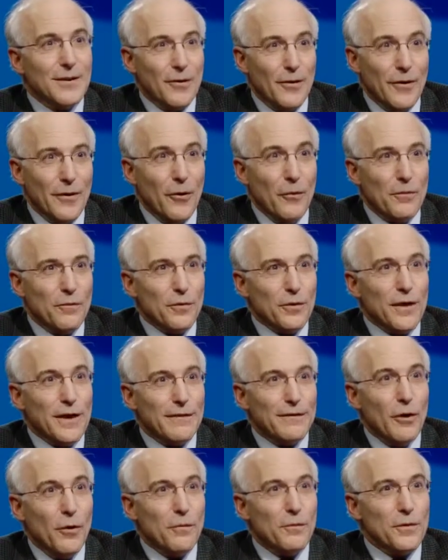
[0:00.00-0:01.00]
hope for that
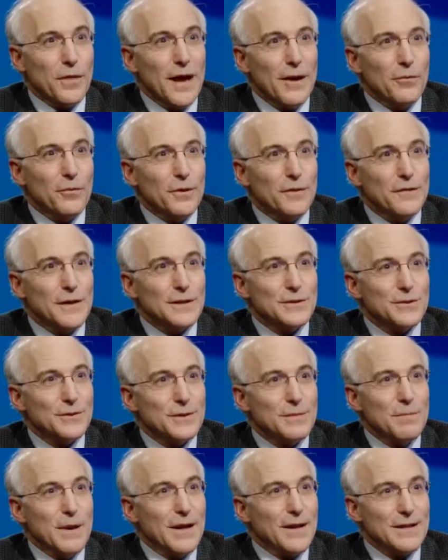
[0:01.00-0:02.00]
hope for that will eventually
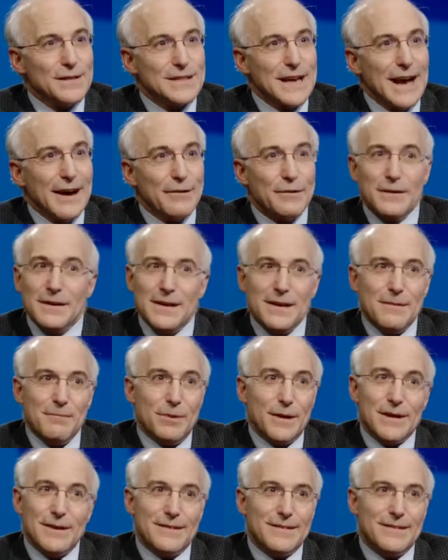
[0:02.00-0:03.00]
bail us out
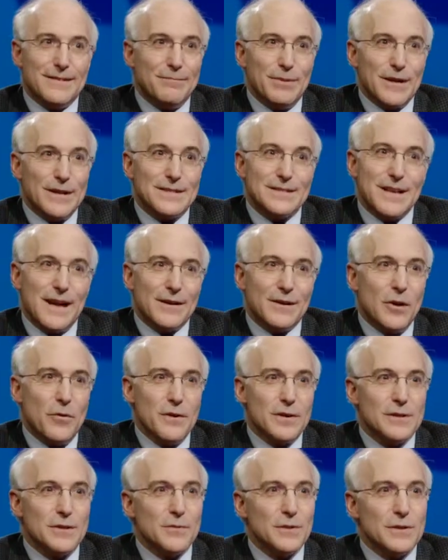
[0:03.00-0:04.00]
but it but it's not
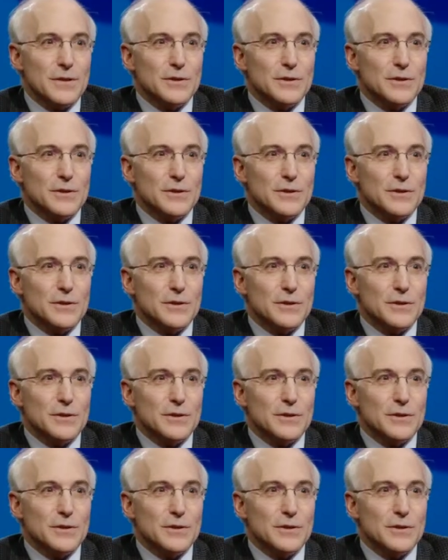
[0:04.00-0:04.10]
going to in yeah.